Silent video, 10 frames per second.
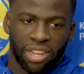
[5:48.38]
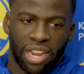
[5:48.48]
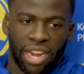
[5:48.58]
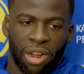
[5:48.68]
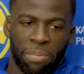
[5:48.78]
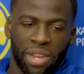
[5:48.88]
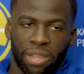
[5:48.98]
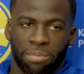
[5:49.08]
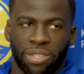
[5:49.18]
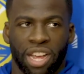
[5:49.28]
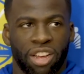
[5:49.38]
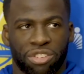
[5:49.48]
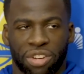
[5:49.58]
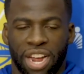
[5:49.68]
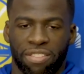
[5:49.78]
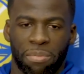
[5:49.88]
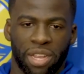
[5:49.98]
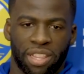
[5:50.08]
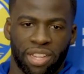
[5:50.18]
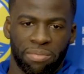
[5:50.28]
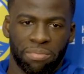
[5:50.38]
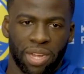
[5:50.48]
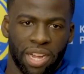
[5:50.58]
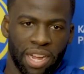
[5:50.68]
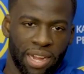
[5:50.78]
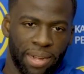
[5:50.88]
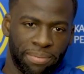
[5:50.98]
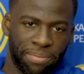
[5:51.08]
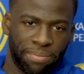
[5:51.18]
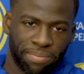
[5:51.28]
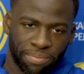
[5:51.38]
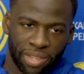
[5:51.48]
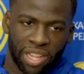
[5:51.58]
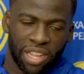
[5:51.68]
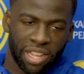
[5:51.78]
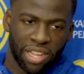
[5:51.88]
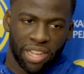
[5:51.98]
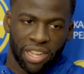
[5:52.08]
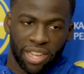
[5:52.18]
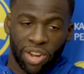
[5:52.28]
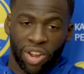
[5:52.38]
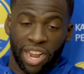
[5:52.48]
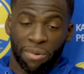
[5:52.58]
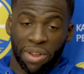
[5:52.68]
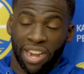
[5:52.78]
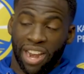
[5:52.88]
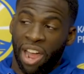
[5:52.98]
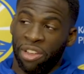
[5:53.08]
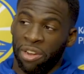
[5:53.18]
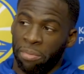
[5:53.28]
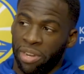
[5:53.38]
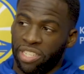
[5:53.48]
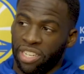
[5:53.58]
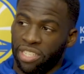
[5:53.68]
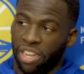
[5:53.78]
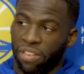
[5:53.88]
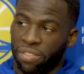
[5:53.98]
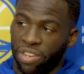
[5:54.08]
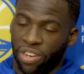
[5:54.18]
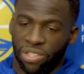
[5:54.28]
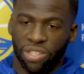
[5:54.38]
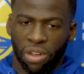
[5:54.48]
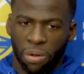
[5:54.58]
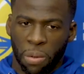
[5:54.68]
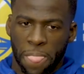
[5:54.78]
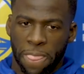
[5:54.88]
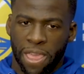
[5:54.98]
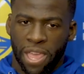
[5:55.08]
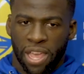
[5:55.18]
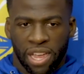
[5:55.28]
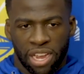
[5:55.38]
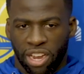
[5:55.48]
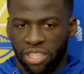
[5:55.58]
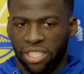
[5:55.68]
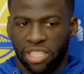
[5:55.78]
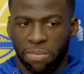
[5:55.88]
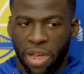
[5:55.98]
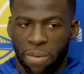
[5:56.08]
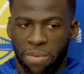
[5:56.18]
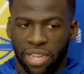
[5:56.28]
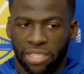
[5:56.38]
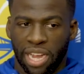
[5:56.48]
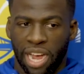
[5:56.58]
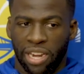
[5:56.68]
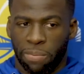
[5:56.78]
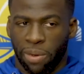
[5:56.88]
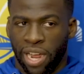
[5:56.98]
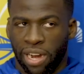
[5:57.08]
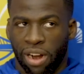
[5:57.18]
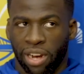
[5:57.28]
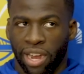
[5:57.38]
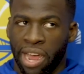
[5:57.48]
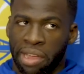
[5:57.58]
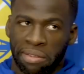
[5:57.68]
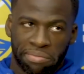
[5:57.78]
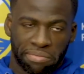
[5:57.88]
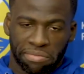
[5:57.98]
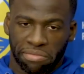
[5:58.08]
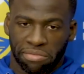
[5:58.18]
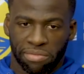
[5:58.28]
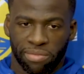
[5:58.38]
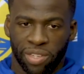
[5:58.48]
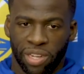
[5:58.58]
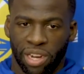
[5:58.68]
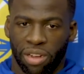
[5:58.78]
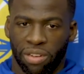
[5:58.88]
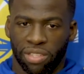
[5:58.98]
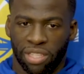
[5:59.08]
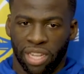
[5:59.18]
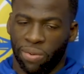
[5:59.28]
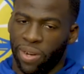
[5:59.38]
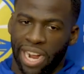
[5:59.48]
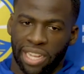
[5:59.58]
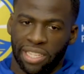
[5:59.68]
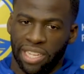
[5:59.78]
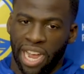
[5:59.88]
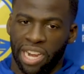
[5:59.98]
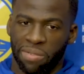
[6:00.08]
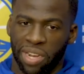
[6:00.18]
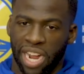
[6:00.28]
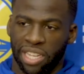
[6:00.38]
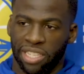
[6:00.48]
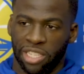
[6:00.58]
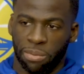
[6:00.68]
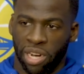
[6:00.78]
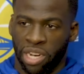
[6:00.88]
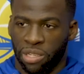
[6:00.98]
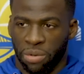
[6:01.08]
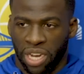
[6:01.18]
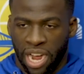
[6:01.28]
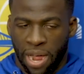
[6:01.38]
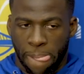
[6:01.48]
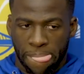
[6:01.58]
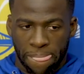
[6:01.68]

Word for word: they don't beat themselves. You have to beat them. Um, you know, and they will allow you to beat yourself. You know, so it's just about being solid, playing our game. Oh, I think we got the talent, we got the experience, we got